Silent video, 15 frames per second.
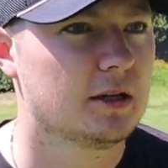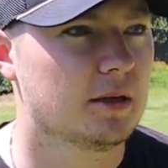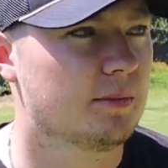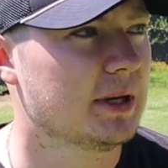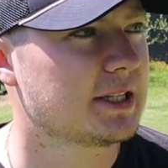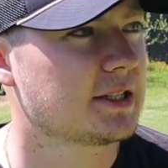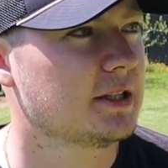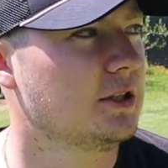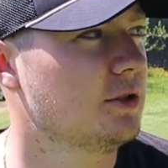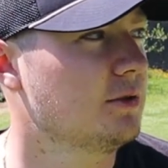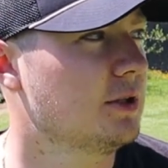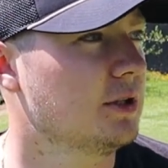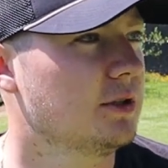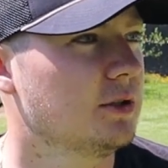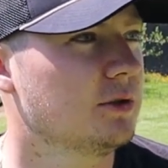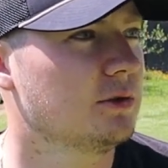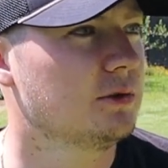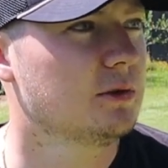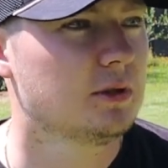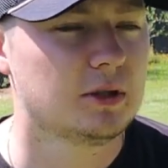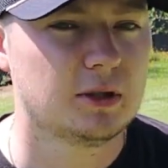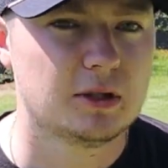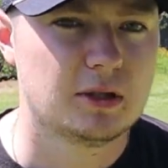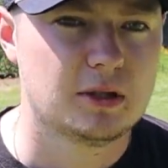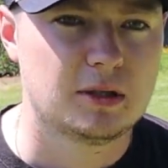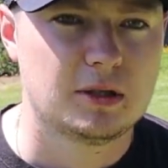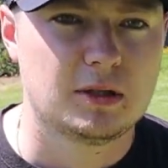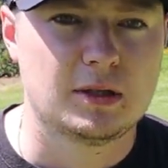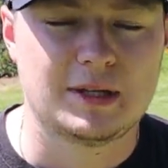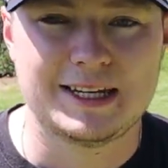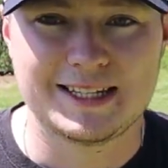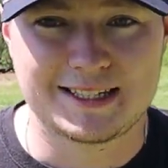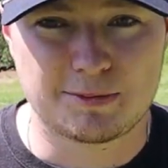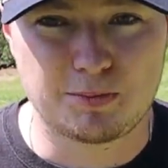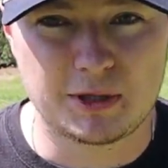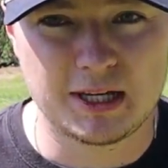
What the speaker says: the best thing you can do is